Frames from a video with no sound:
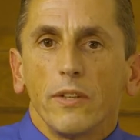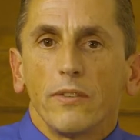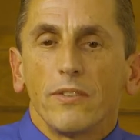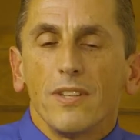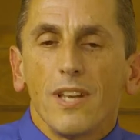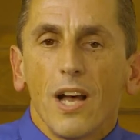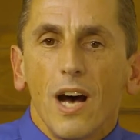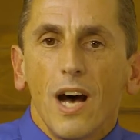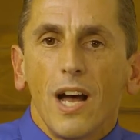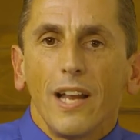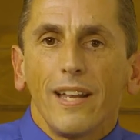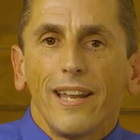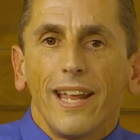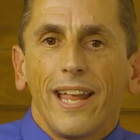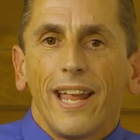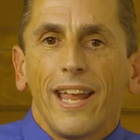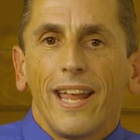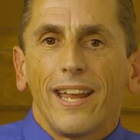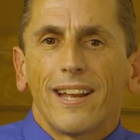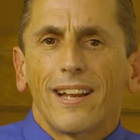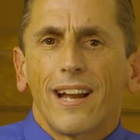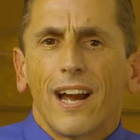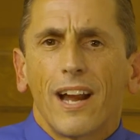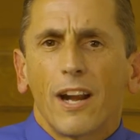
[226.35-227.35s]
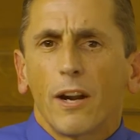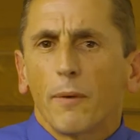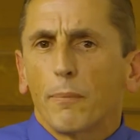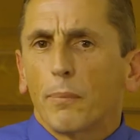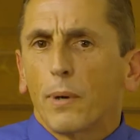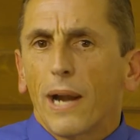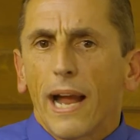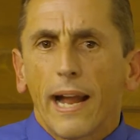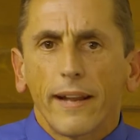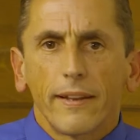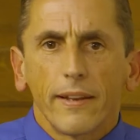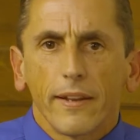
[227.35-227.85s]
is not a
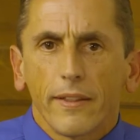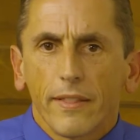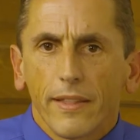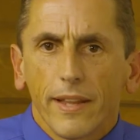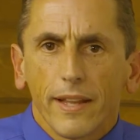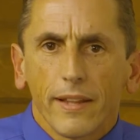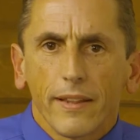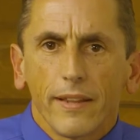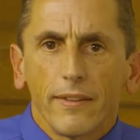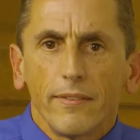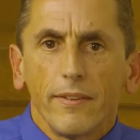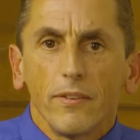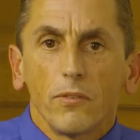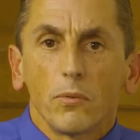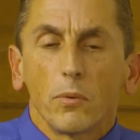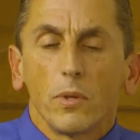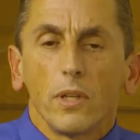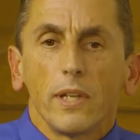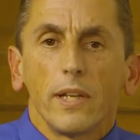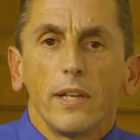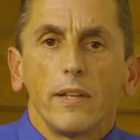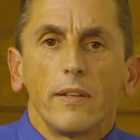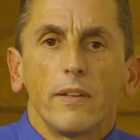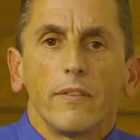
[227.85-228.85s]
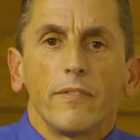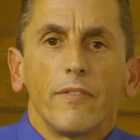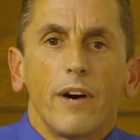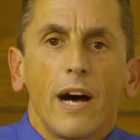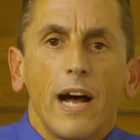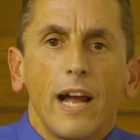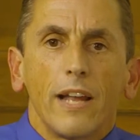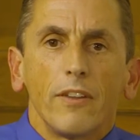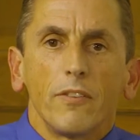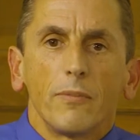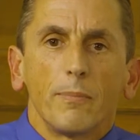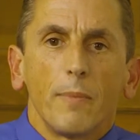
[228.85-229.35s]
chiropractic thing. This is really
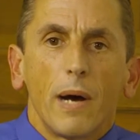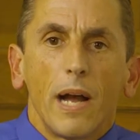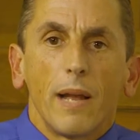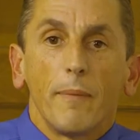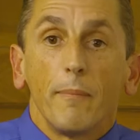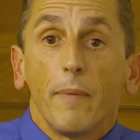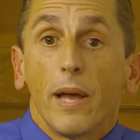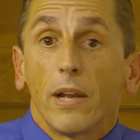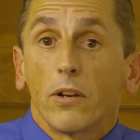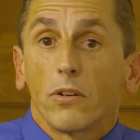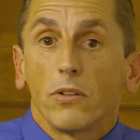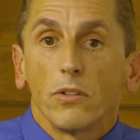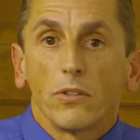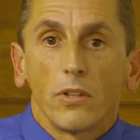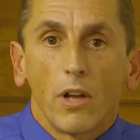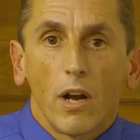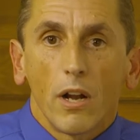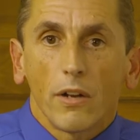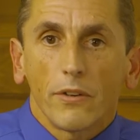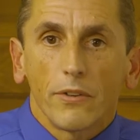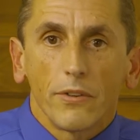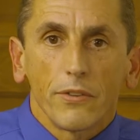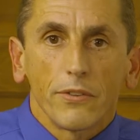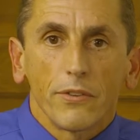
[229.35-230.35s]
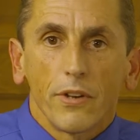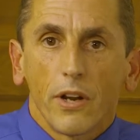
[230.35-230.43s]
devised by medical doctors.